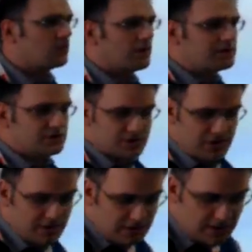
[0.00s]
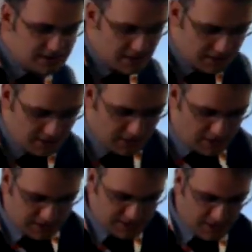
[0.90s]
questions and things that
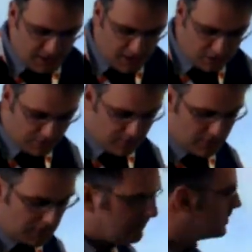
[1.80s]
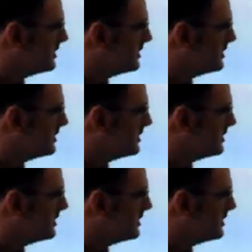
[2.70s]
are still out for, for